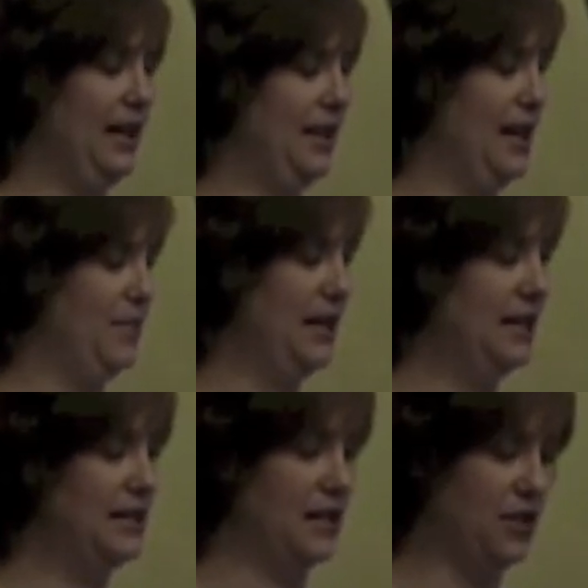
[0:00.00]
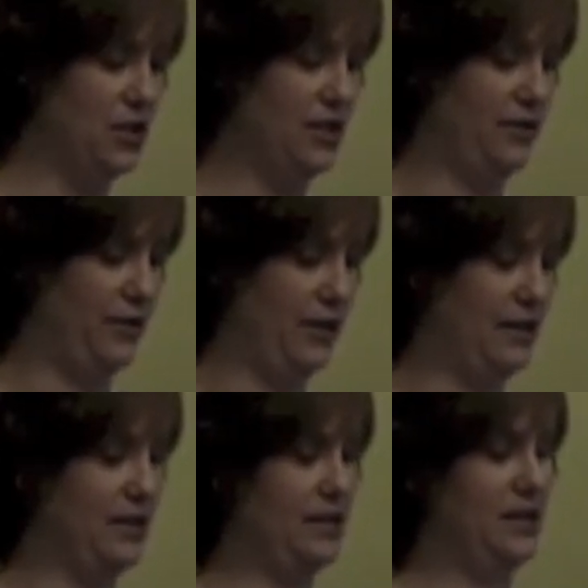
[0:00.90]
And that made such a
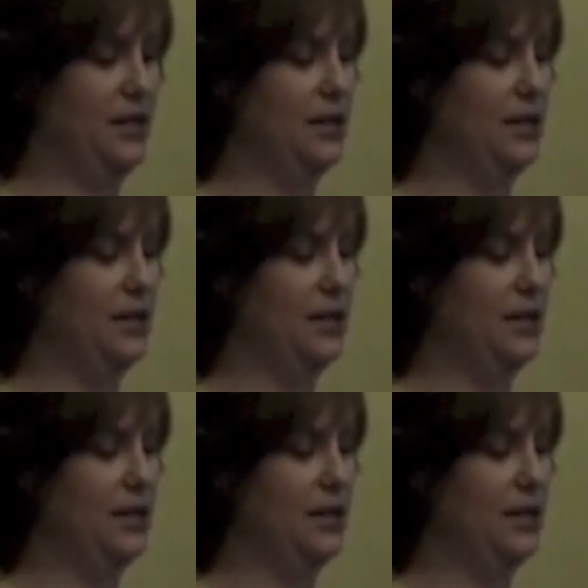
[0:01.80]
difference.